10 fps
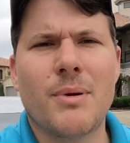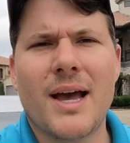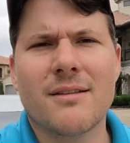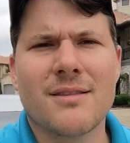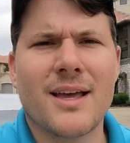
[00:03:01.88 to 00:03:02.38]
a
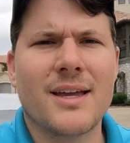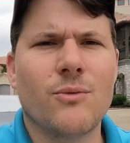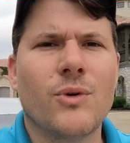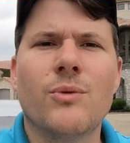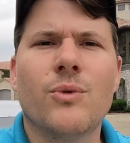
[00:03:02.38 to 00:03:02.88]
path
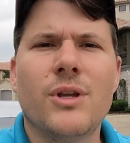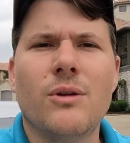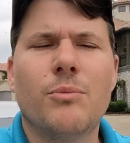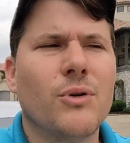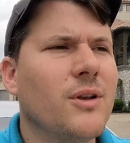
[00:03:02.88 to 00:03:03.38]
light? What do
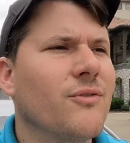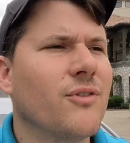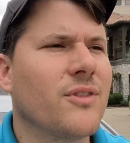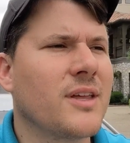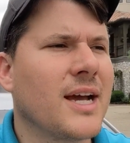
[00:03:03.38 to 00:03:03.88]
you put
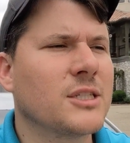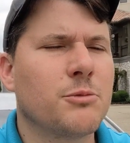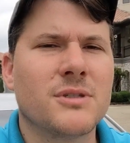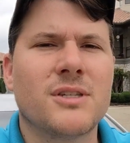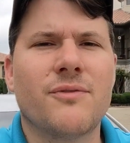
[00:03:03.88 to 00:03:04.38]
for that
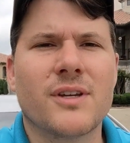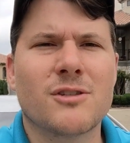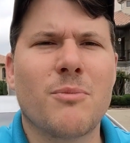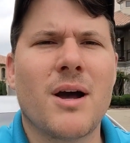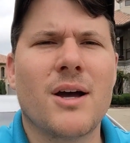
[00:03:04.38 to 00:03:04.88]
specific
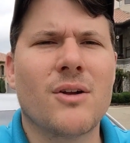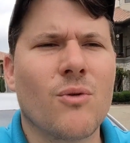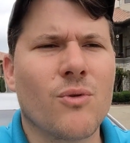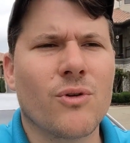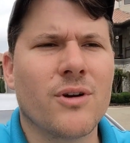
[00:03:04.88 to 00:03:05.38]
spot
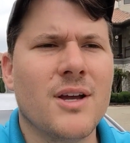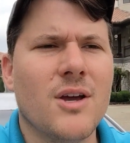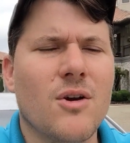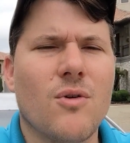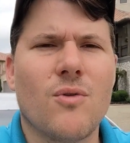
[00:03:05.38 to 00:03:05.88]

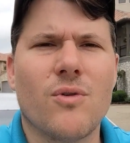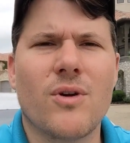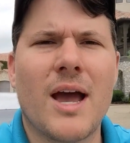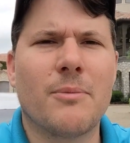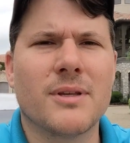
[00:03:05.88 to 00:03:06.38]

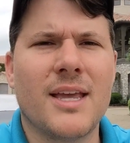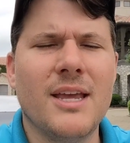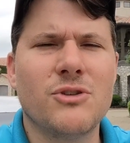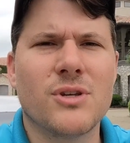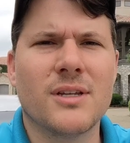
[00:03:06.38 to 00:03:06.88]
or
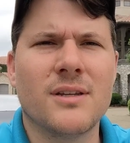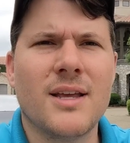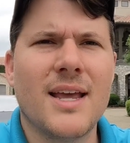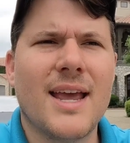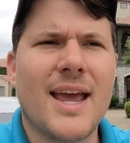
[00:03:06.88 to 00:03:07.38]
application?
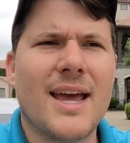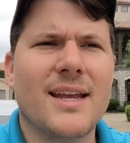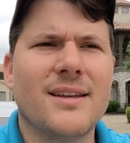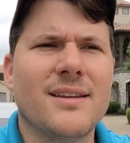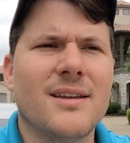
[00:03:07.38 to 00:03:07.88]

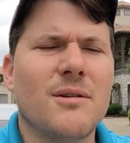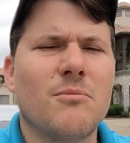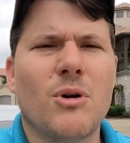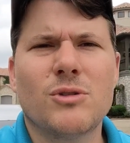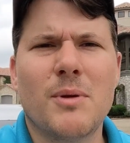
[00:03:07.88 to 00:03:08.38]
And
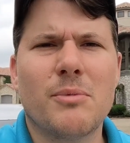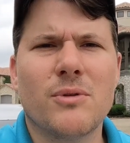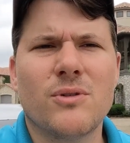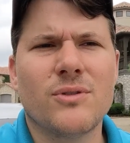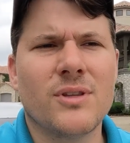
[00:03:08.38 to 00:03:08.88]
most
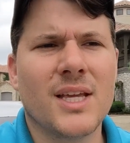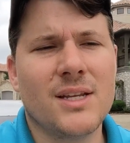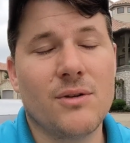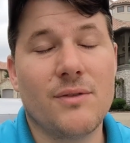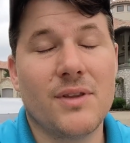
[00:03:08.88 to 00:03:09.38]
people,
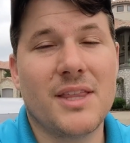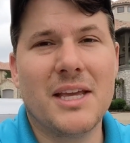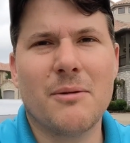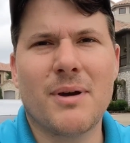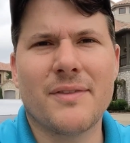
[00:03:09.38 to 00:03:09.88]
they don't even
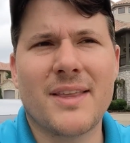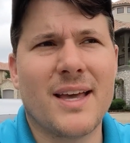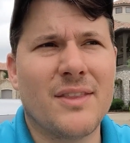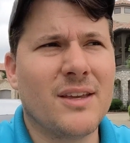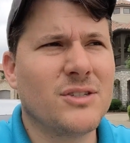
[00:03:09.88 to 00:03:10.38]
think about
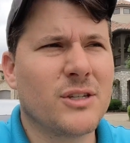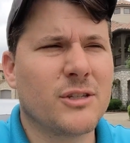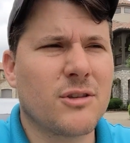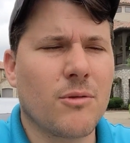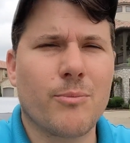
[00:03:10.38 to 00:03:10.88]
that. They
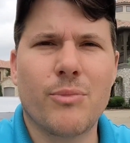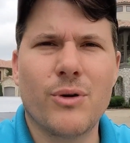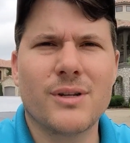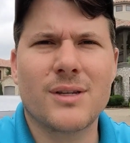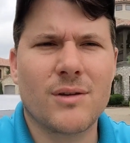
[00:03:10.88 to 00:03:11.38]
just
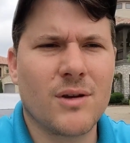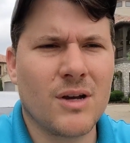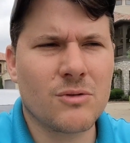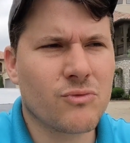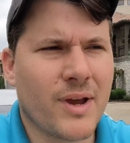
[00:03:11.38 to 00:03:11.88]
put
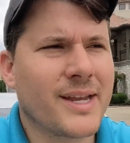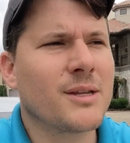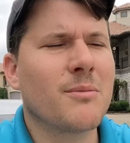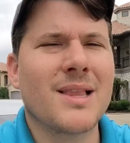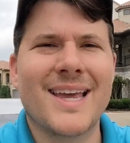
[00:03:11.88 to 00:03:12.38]
a
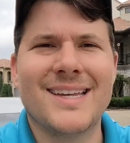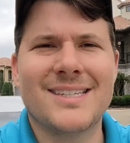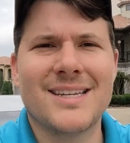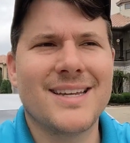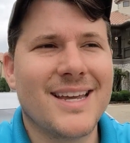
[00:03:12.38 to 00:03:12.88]
random
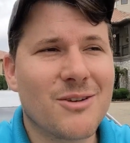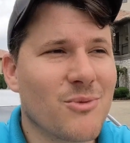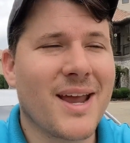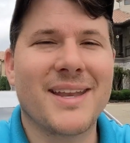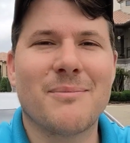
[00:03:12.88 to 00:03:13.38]
light in
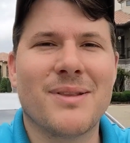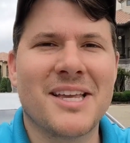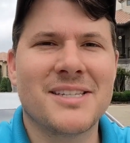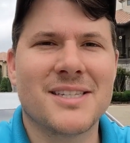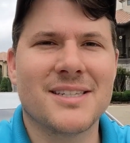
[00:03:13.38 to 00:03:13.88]
random
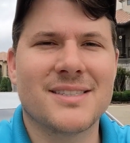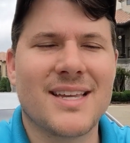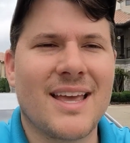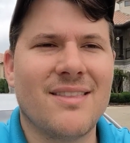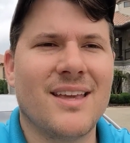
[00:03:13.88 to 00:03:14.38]

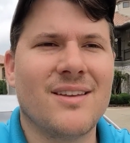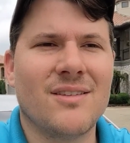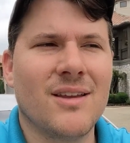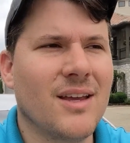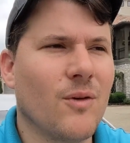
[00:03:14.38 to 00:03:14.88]
places, and
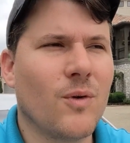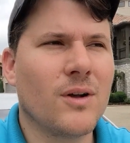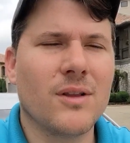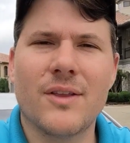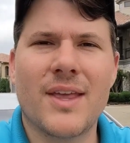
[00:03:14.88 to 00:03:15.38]
then,
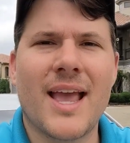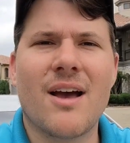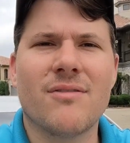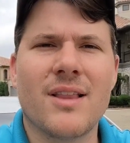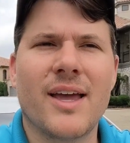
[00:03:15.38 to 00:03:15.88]
well, they
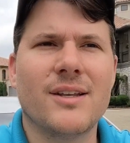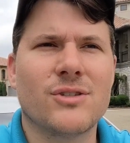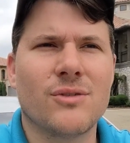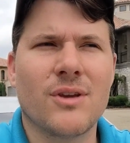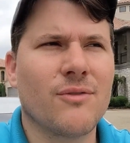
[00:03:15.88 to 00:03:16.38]
have light.
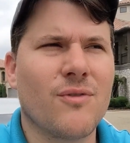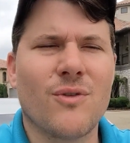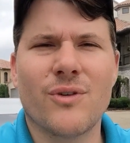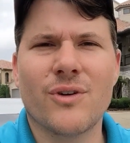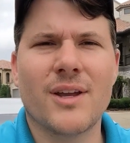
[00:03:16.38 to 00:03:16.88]
So
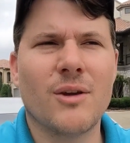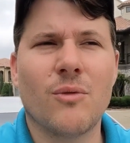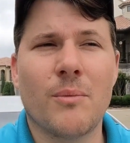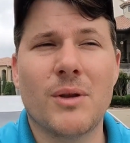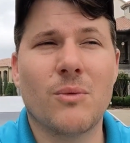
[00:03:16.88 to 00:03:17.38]
therefore,
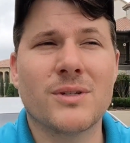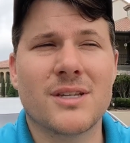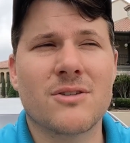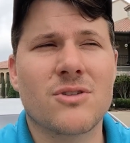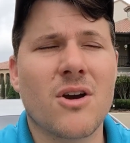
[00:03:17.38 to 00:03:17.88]
it
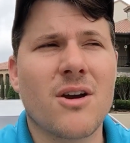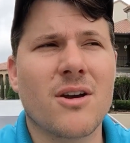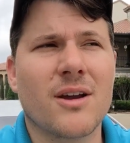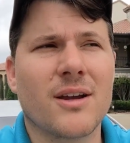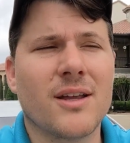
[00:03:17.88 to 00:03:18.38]
wasn't
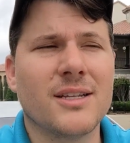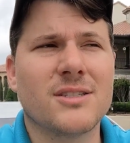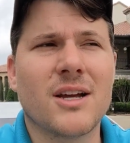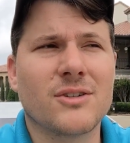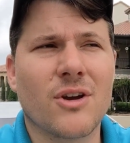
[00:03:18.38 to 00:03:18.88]
dark.
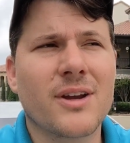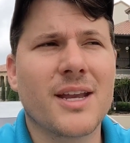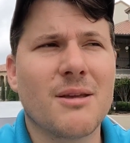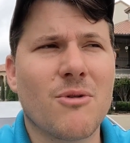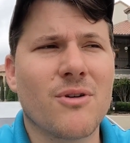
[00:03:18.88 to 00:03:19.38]
It's not dark
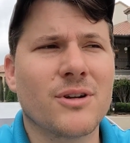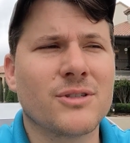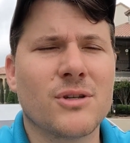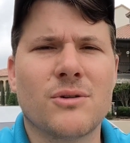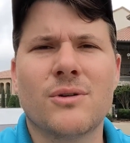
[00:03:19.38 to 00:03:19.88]
anymore,
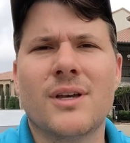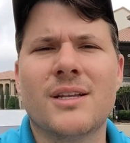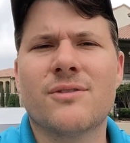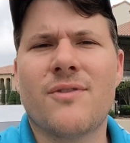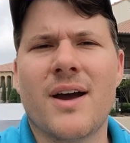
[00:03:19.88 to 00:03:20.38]
so
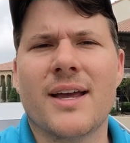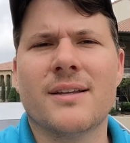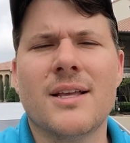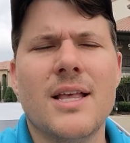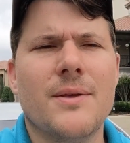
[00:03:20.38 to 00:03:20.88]
it's fine.
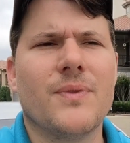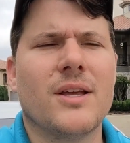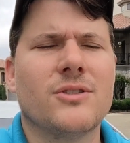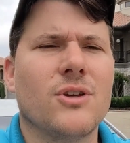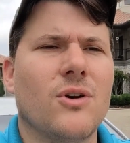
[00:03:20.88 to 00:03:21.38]

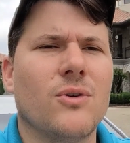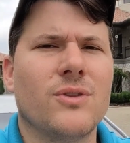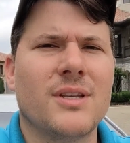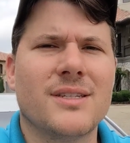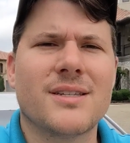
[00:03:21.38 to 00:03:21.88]
And so
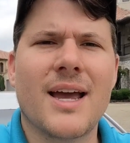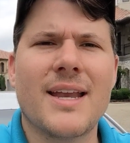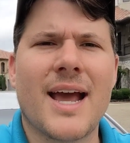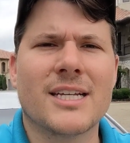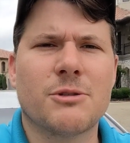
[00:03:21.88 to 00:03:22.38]
the
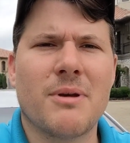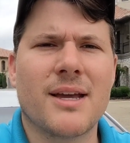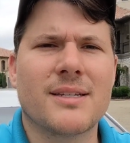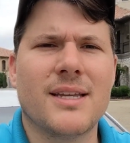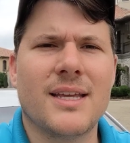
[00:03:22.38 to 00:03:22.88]
design
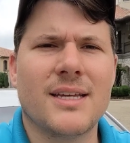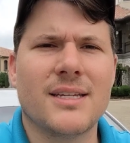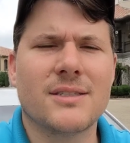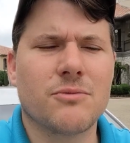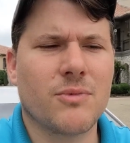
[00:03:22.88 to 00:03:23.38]
aspect
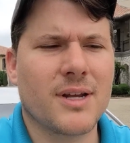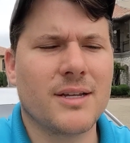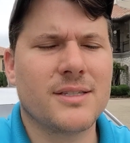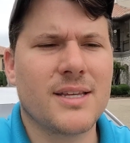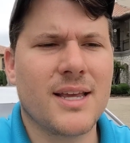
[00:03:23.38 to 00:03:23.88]
is what
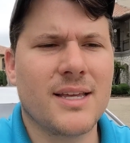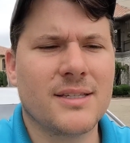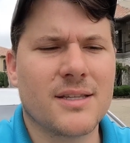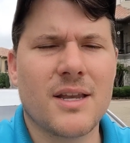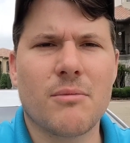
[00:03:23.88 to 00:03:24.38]
I'd say
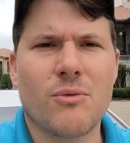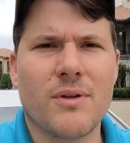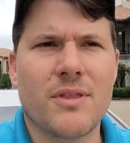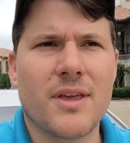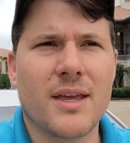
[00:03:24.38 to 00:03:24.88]
is the number
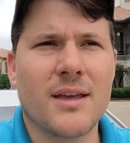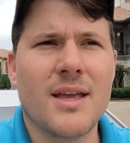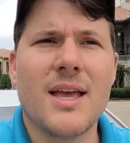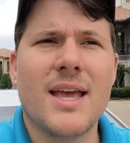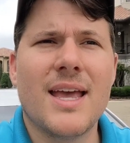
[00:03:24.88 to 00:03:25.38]
one thing.
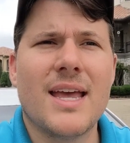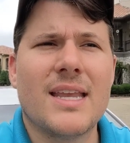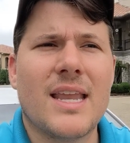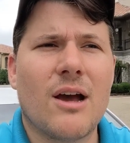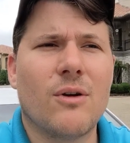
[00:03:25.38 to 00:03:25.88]

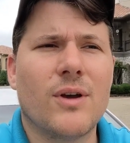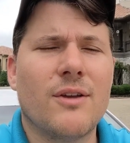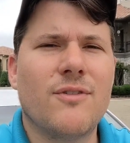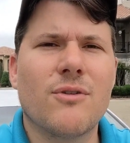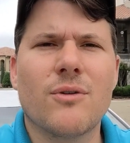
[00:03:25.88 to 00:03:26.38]
Now,
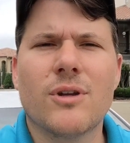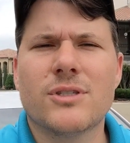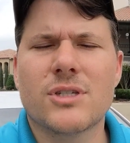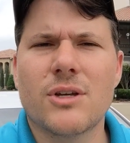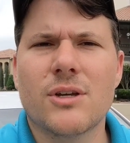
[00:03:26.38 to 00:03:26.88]
if you're
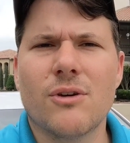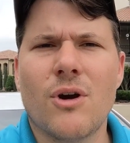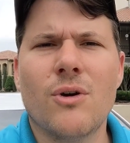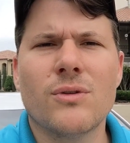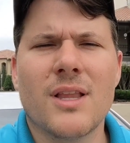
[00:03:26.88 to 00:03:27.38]
installing your
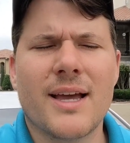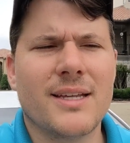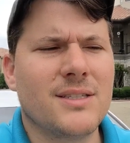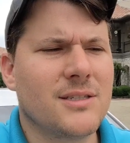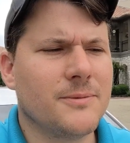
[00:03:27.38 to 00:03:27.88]
own
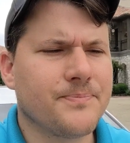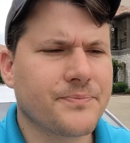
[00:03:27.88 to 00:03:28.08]
lights,